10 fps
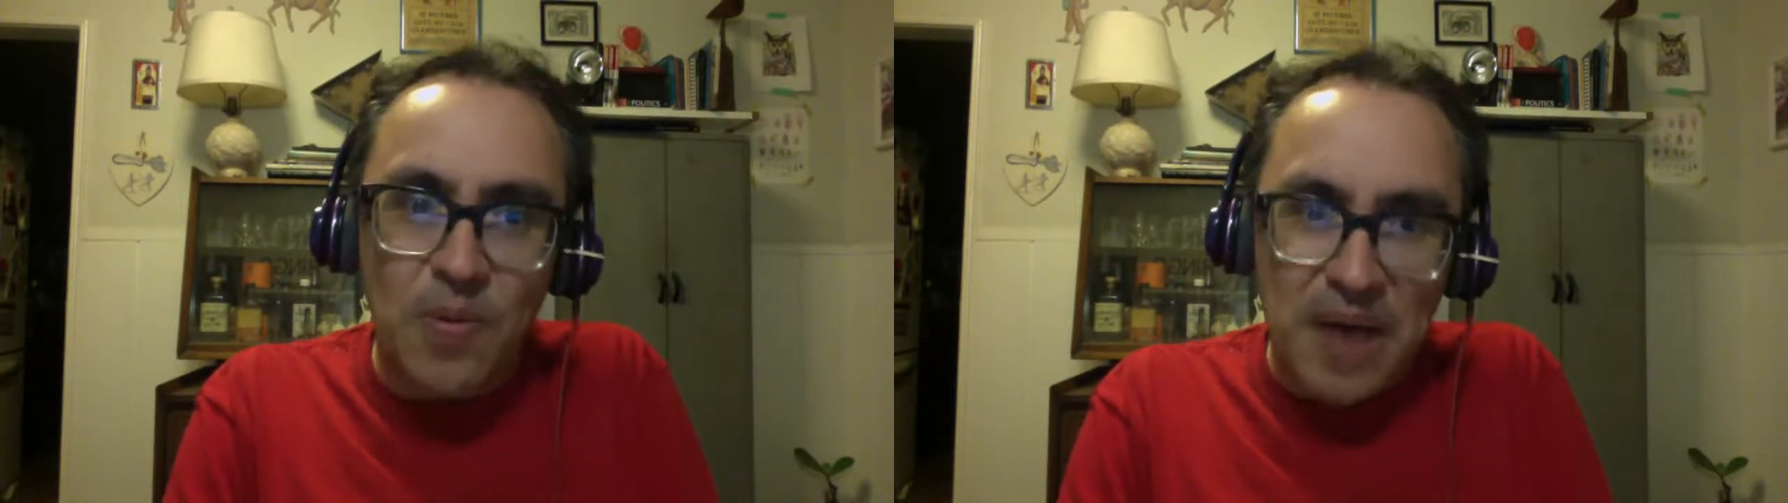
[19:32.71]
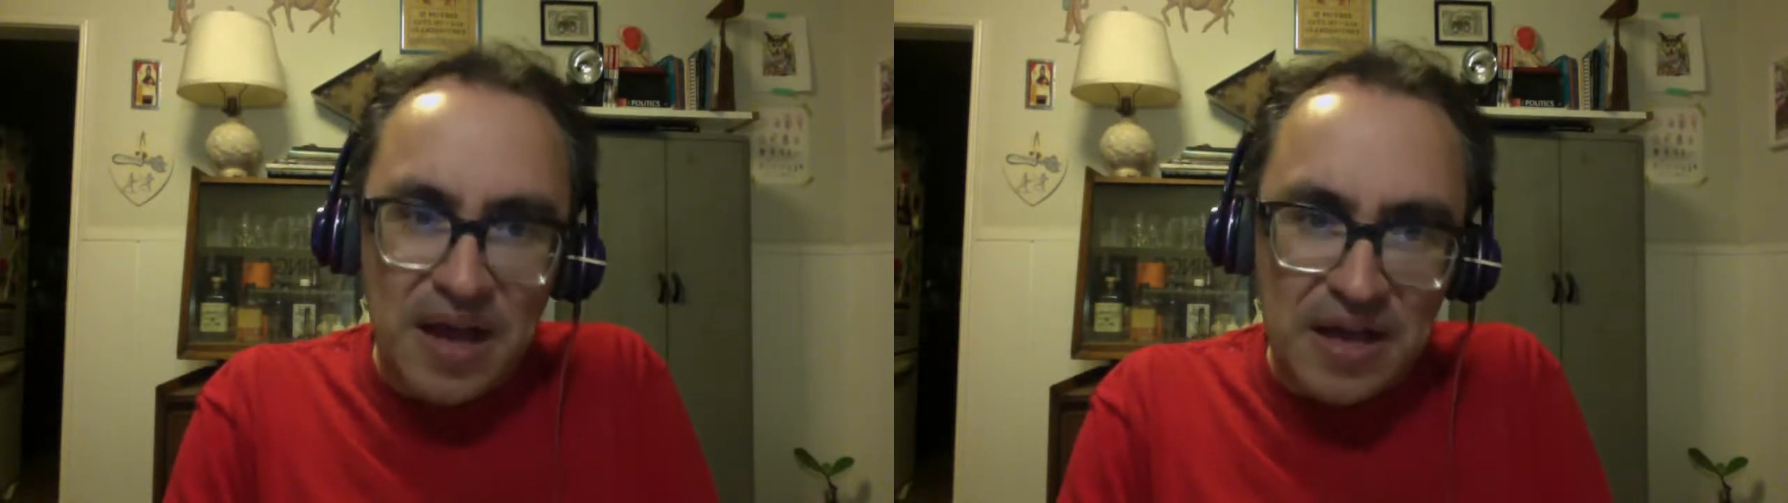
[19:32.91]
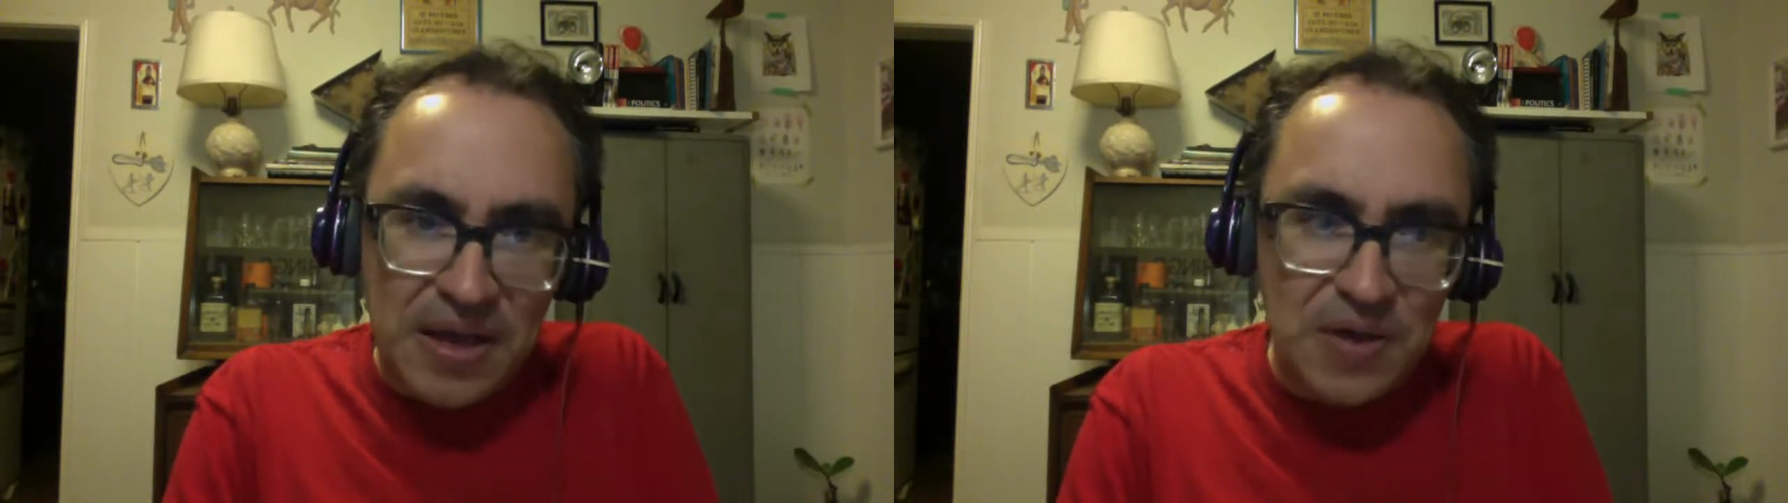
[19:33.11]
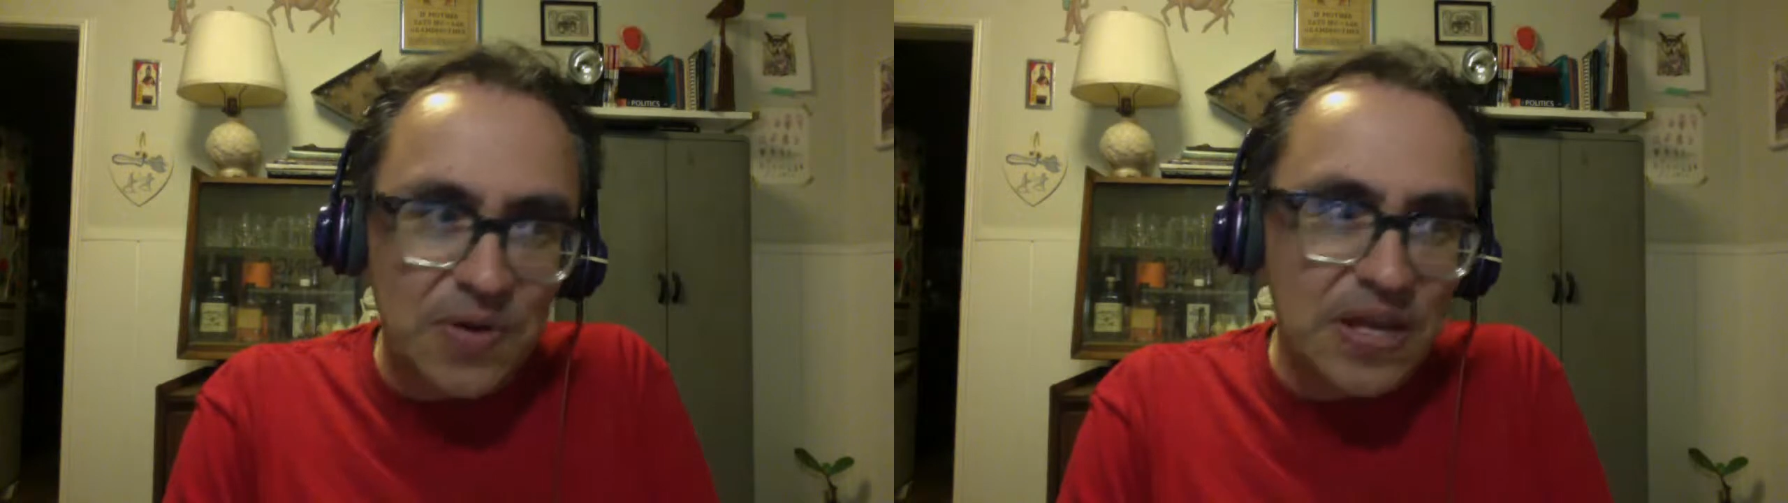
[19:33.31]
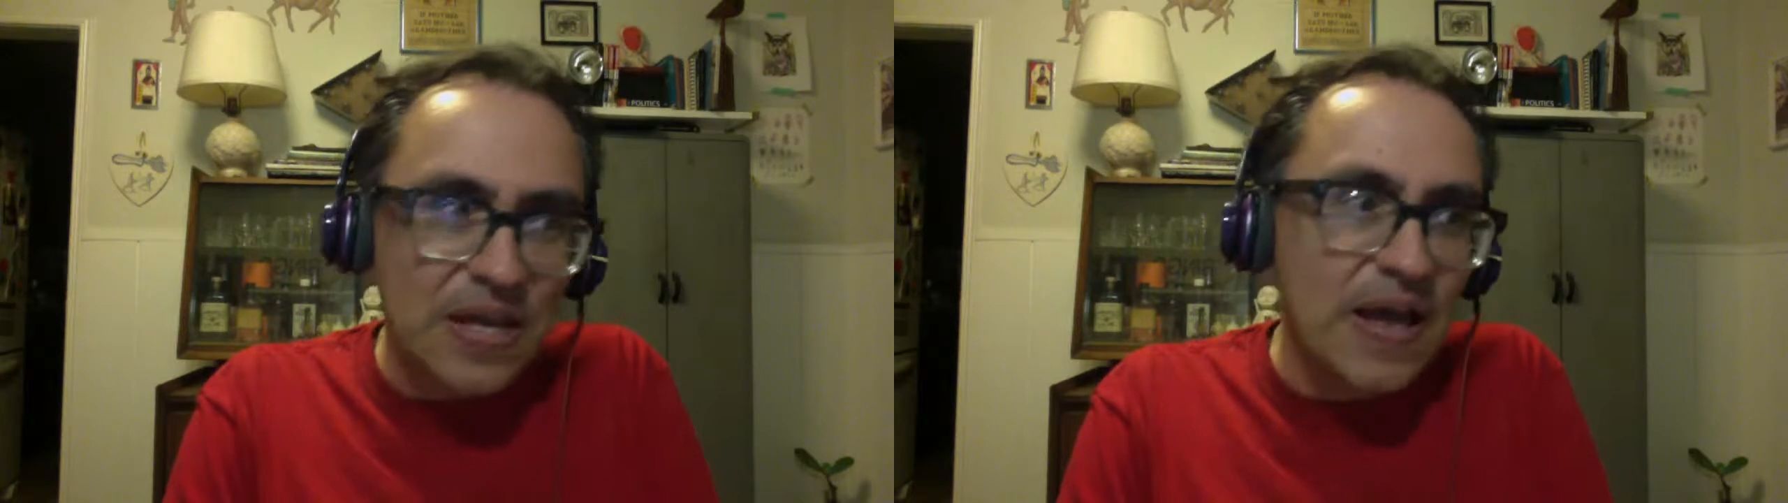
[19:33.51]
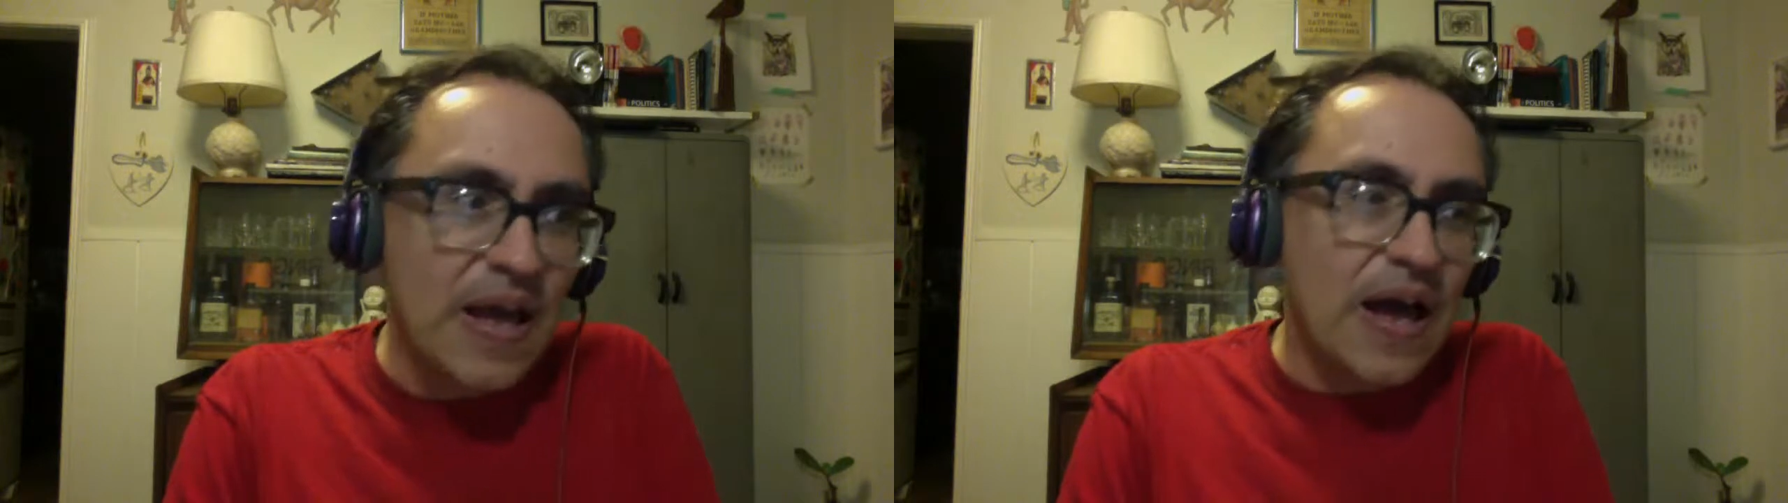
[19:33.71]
about Coyote.